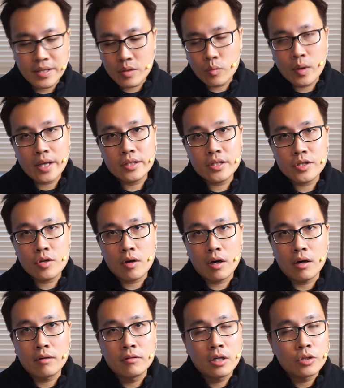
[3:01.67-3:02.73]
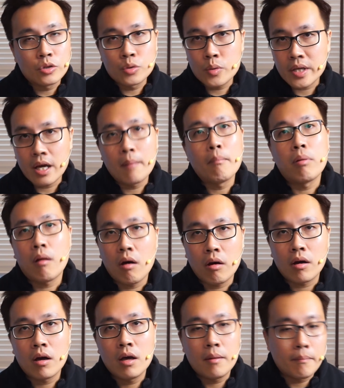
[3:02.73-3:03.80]
be it whether you are doing a
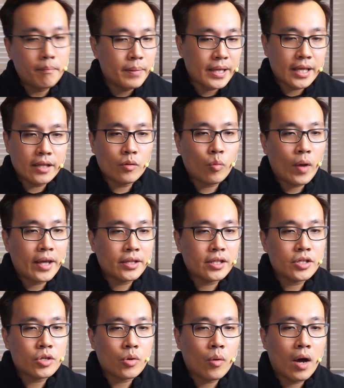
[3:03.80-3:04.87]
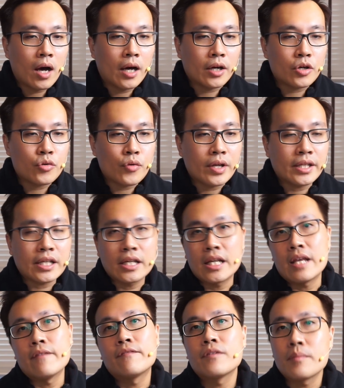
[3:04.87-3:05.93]
blog, be it whether you are creating an
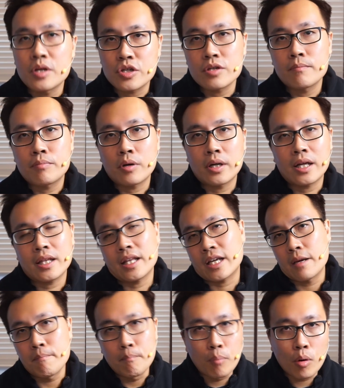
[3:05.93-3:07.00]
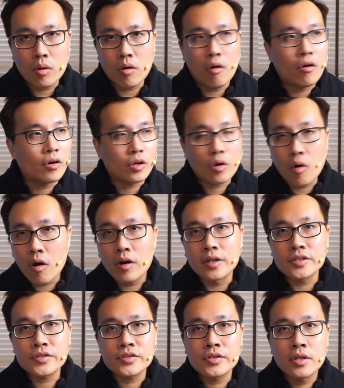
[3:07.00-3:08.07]
information product like a book or a
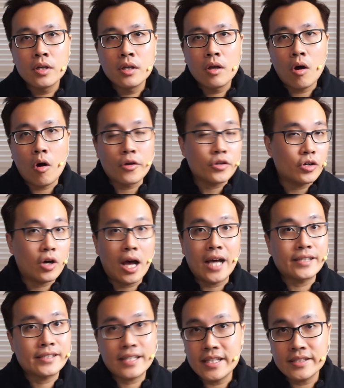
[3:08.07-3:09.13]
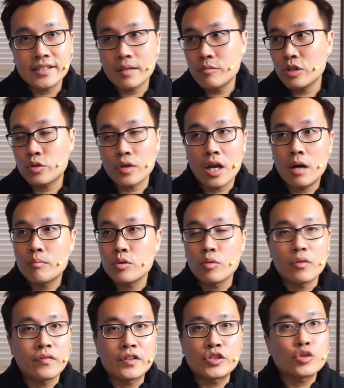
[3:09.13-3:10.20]
course, or you're asking someone to help you
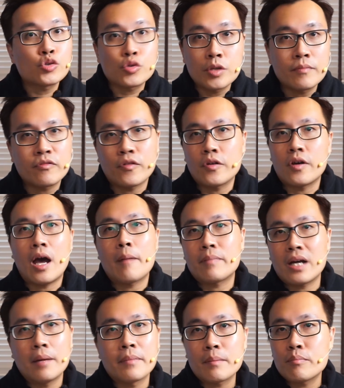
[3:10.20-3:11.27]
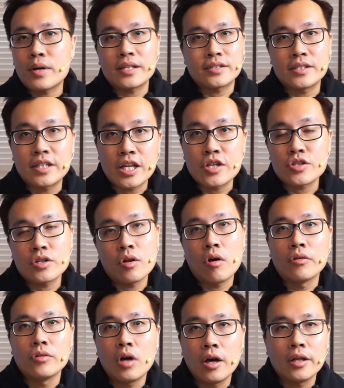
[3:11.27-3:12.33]
with a script for your upcoming presentation
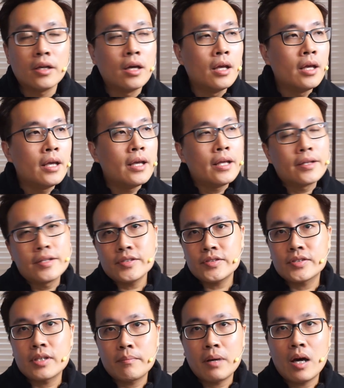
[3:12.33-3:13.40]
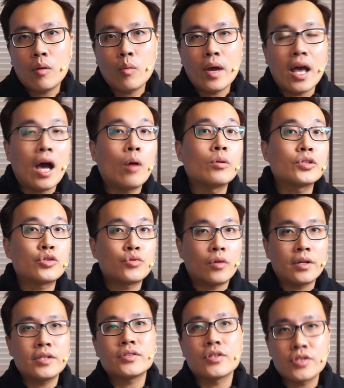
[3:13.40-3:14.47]
or not, this is the part where I would
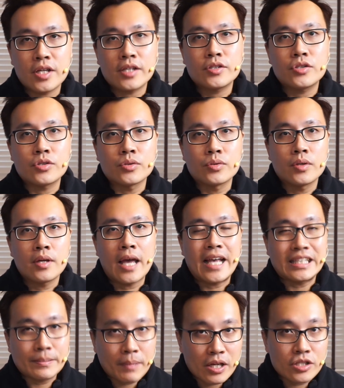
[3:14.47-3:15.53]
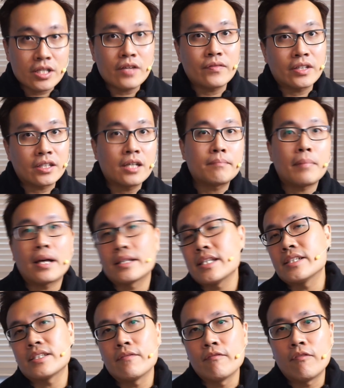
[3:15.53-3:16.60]
strongly suggest you, especially if a third party
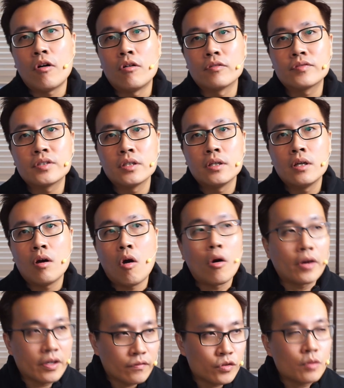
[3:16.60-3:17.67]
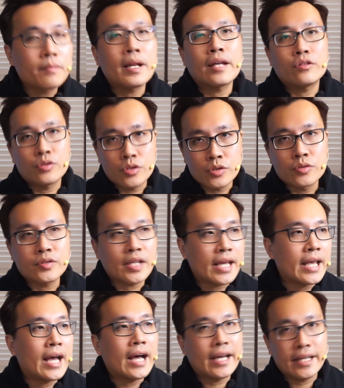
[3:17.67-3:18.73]
is involved, or if you plan to use
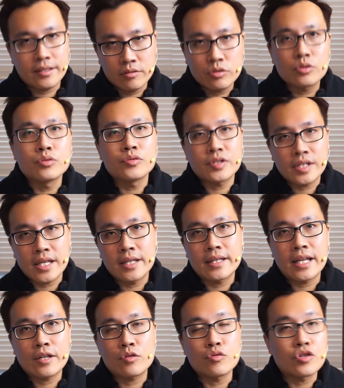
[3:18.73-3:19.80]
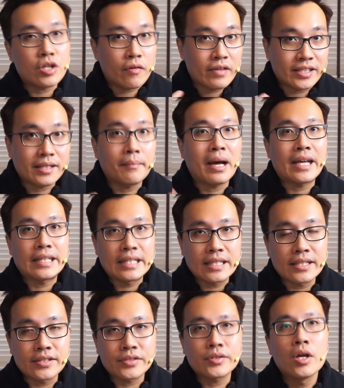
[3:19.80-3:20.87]
AI tools here and there to generate some
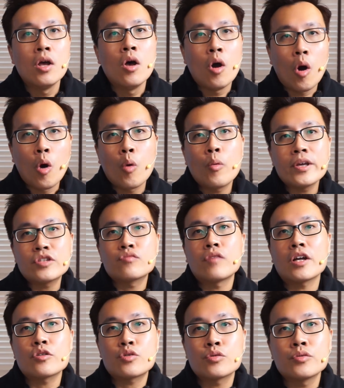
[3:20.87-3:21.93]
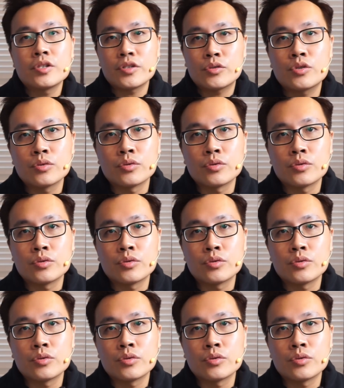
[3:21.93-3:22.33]
ideas, always run through this